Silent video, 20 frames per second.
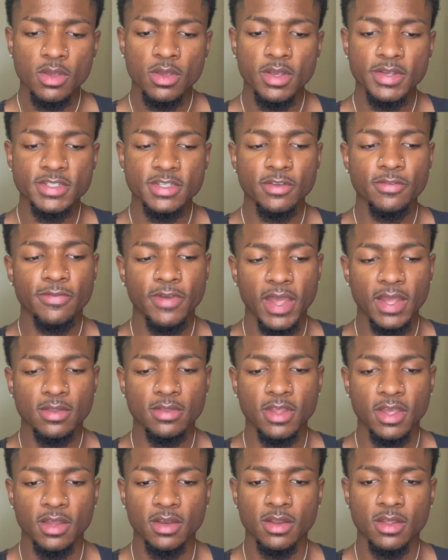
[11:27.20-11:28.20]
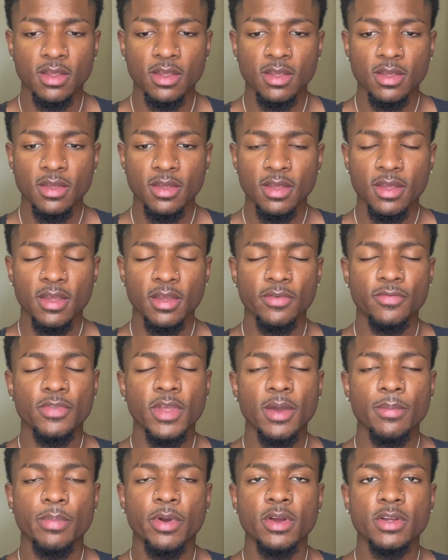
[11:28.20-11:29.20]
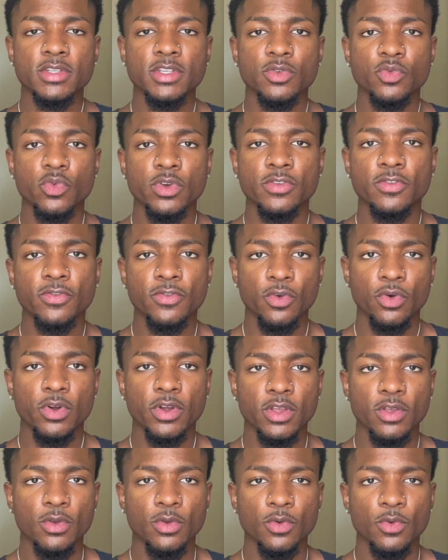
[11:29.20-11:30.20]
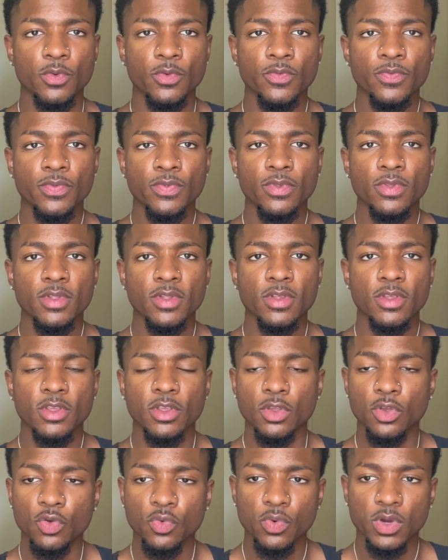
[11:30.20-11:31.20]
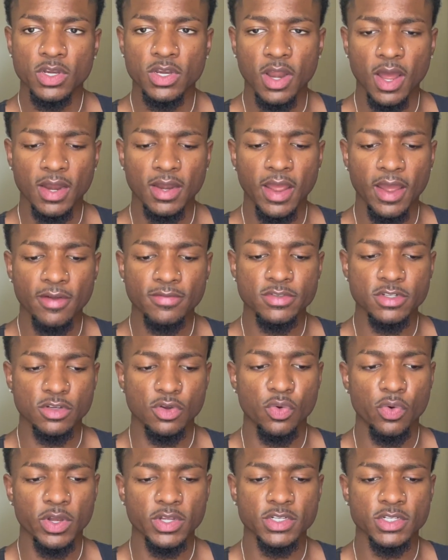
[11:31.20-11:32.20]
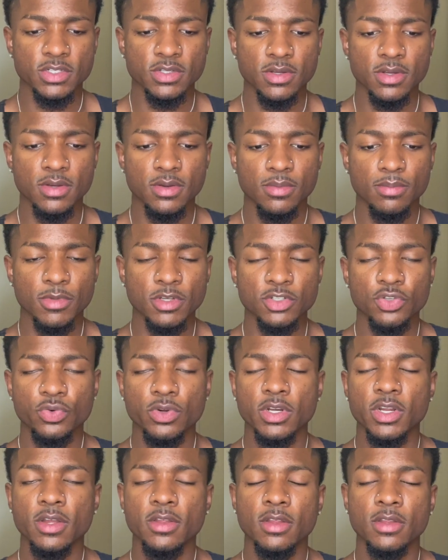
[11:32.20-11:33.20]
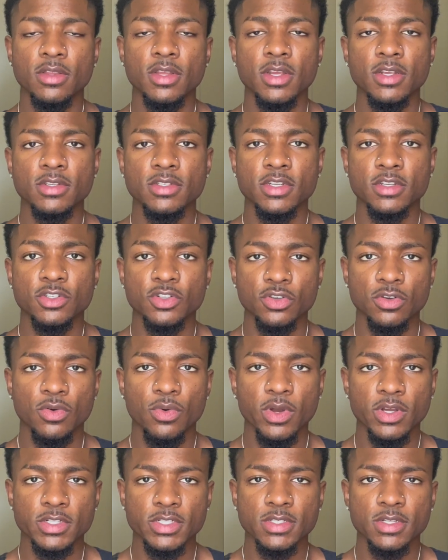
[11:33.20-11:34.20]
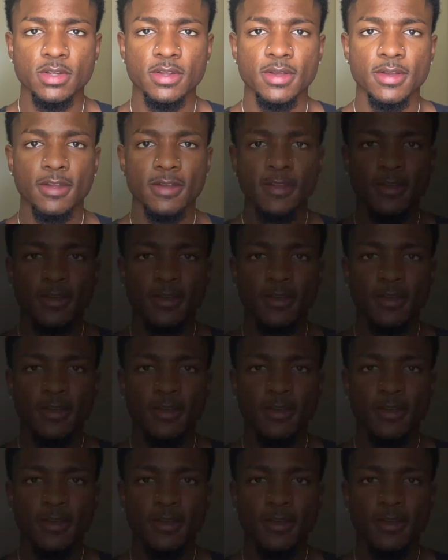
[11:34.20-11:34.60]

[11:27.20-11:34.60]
is the fact that if that person was for you, you would not have to question majority of the things that you're questioning.